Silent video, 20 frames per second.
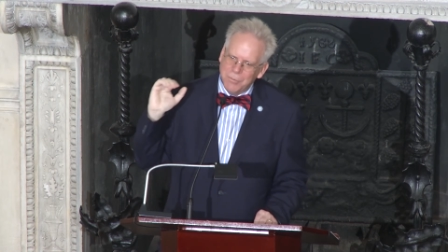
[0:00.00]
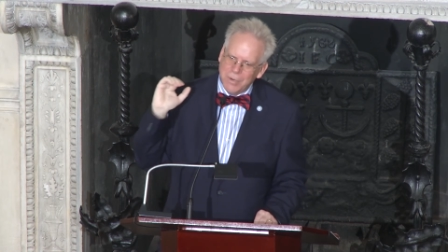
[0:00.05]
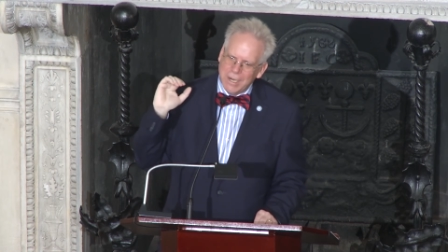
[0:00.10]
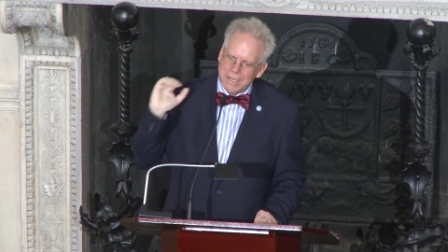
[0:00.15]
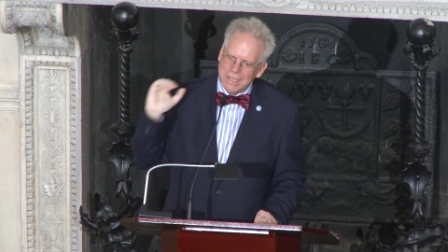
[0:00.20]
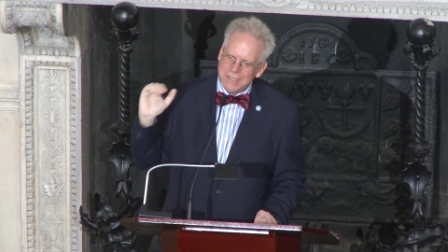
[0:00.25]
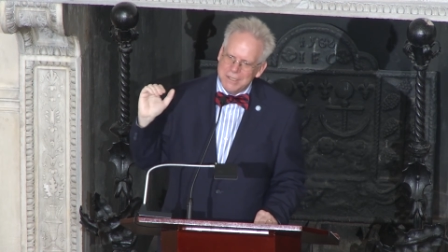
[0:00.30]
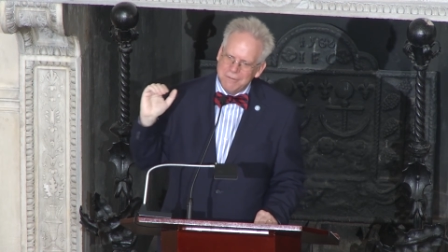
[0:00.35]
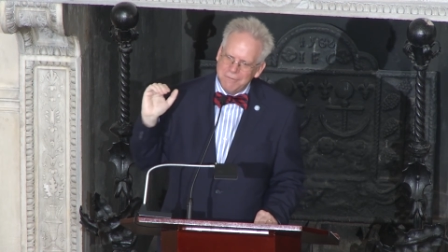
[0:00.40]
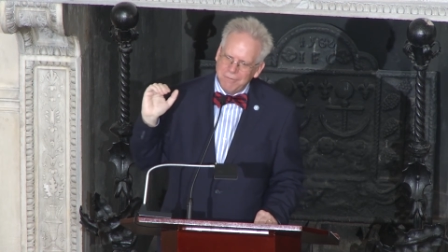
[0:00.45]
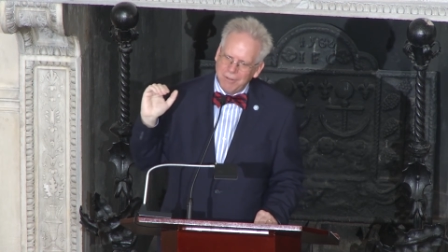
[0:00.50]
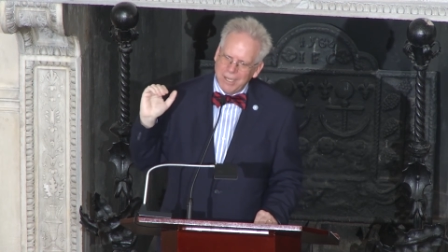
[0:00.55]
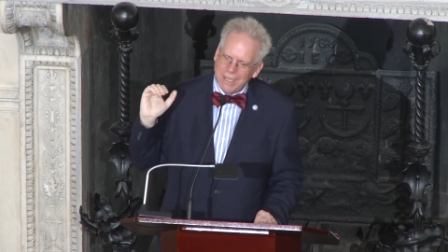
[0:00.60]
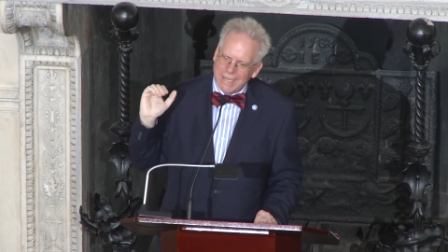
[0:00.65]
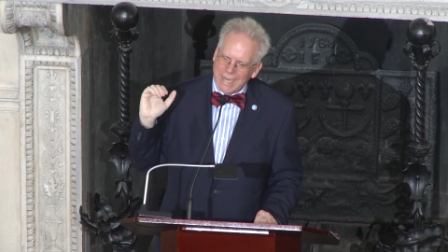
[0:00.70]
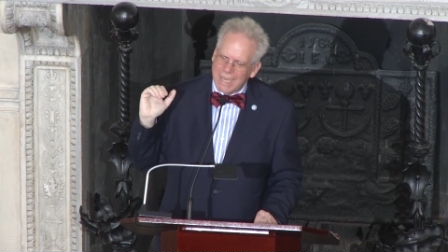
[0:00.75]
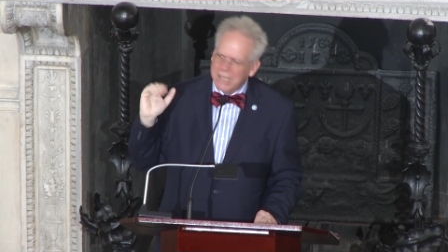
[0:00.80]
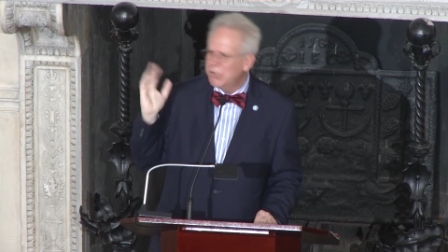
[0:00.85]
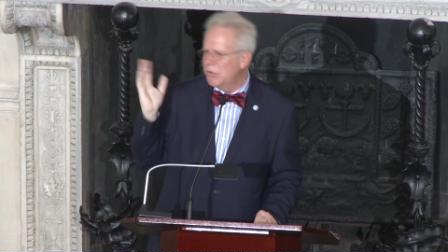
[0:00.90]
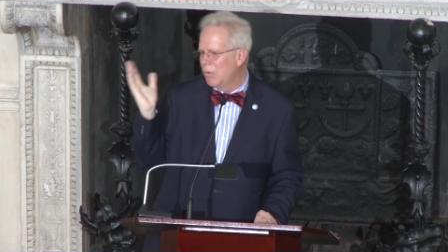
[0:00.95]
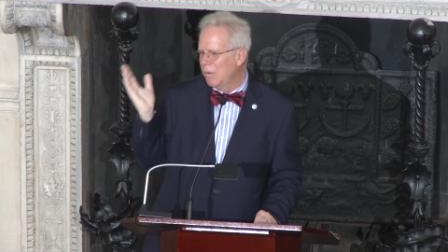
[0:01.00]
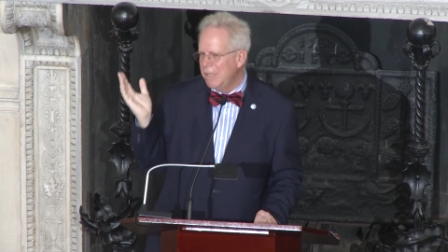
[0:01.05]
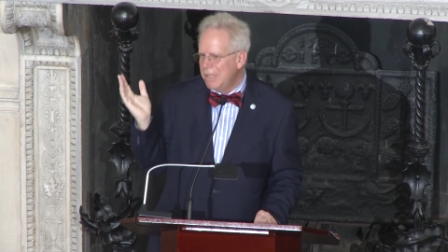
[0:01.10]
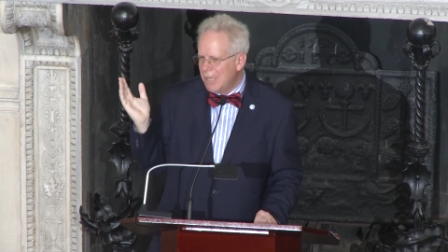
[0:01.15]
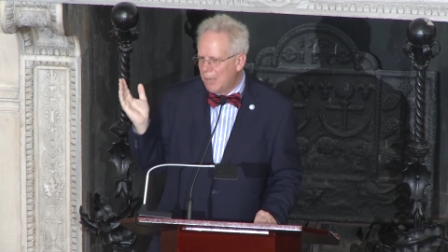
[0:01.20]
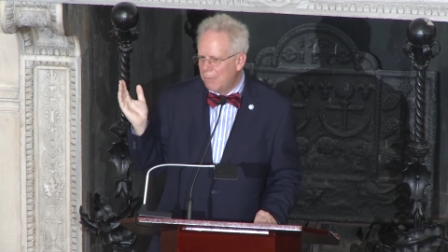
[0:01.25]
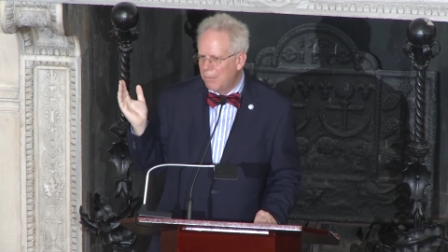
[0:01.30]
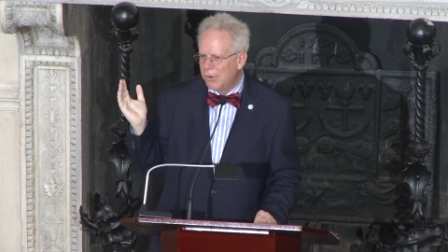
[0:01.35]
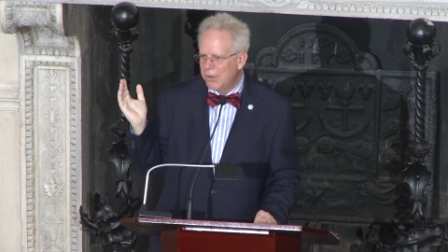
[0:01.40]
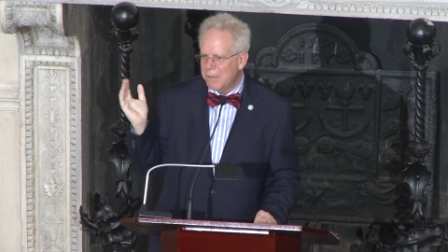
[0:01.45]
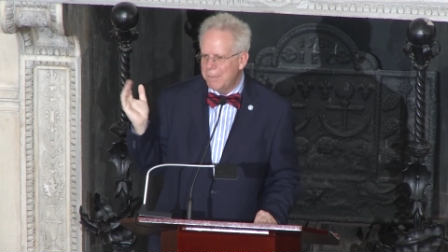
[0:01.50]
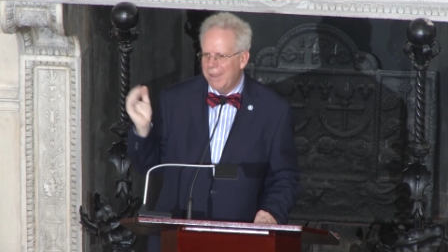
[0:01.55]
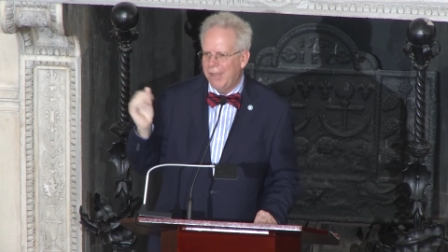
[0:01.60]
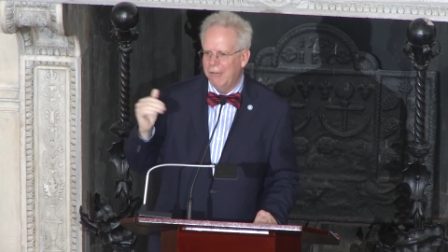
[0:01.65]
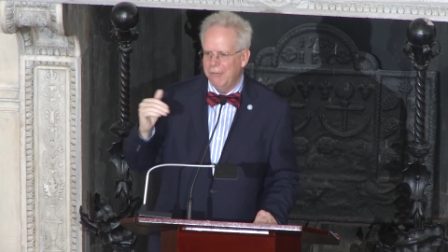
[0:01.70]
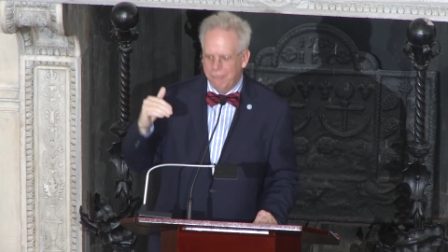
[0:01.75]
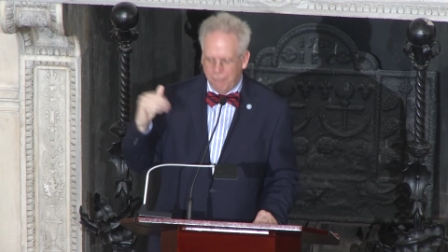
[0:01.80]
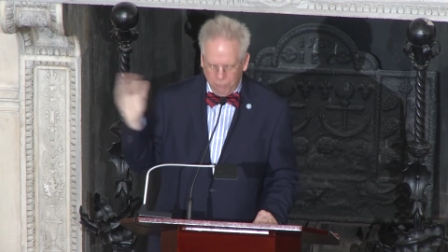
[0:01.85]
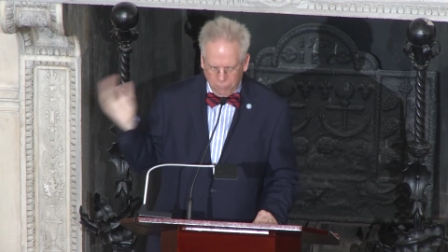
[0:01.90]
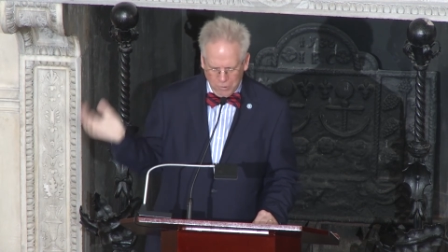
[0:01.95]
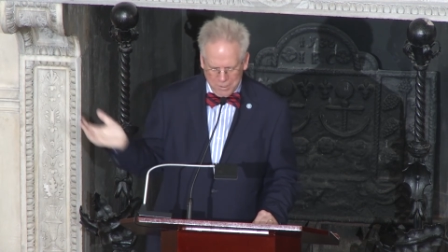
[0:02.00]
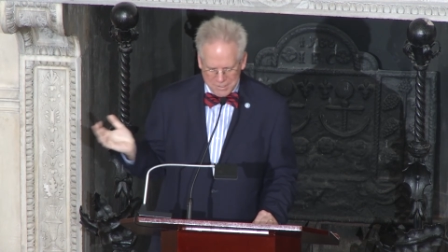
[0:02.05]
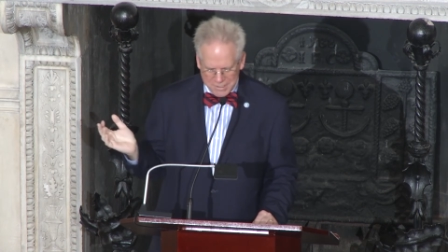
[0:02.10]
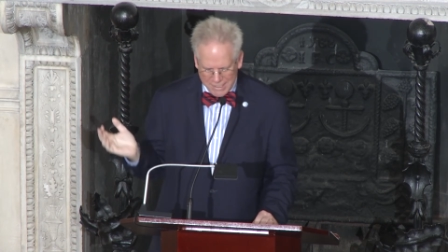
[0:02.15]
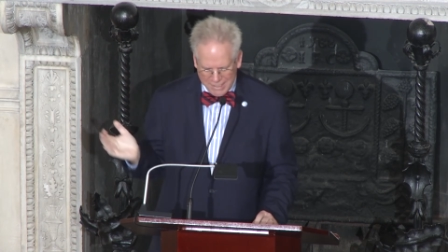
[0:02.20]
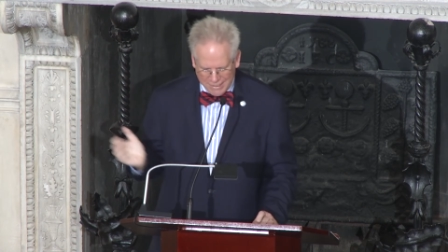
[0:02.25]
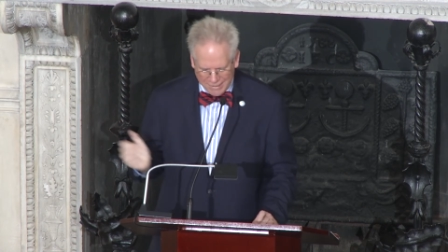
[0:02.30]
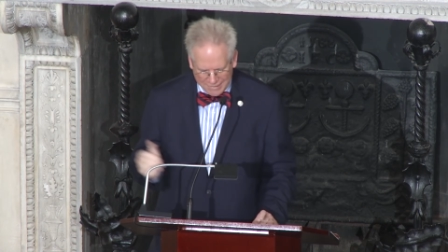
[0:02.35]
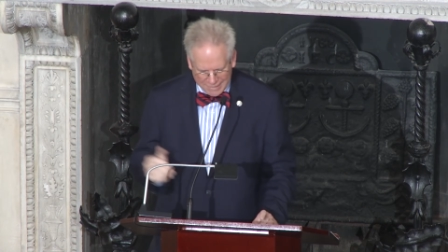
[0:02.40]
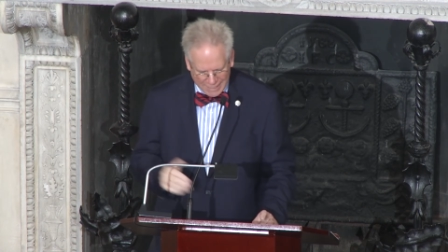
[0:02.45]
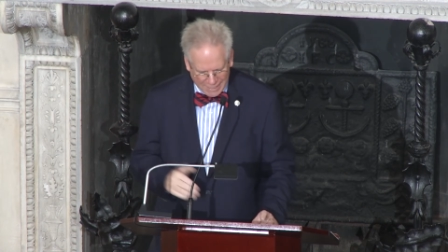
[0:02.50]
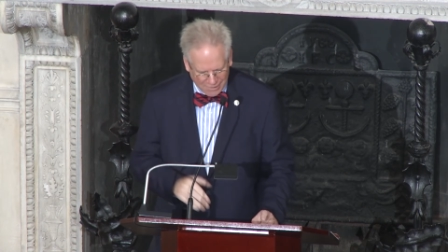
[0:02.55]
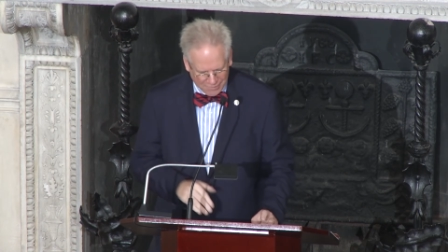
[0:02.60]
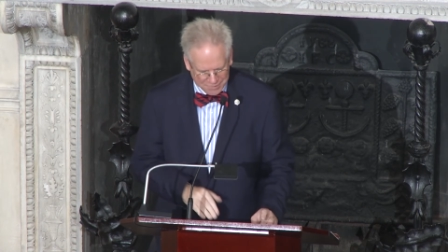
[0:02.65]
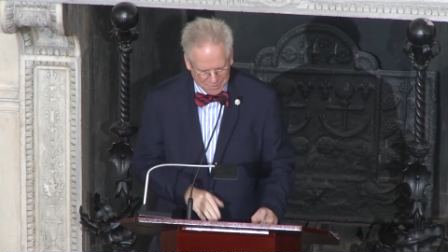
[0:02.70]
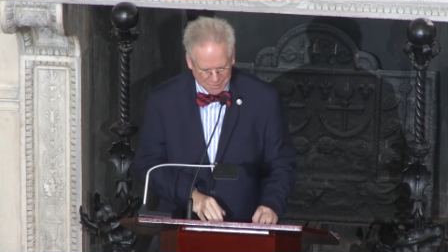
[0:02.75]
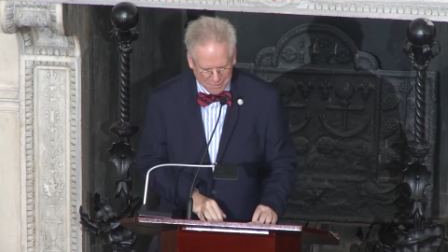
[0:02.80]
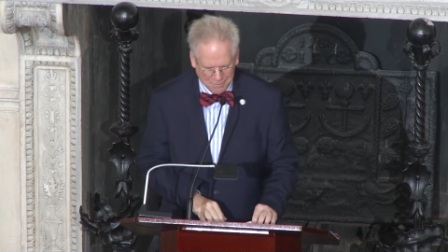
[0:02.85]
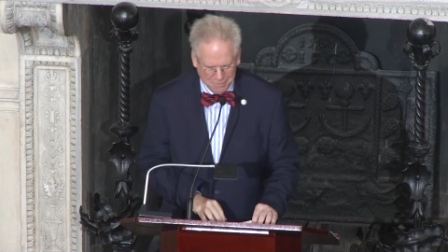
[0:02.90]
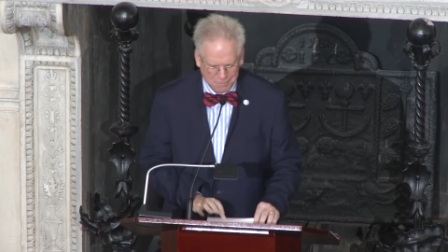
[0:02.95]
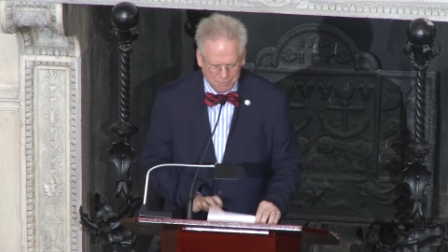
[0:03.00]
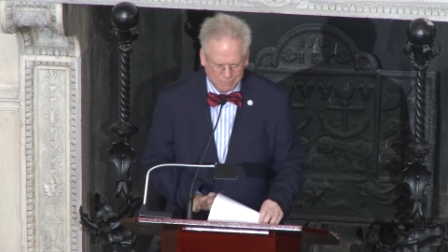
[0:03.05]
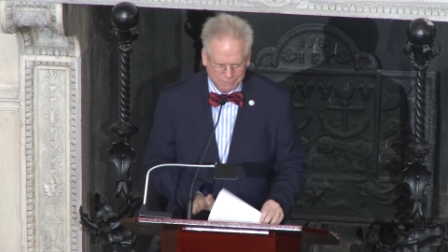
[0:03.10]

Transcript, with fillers: ready to fight actually numbered about 14,000.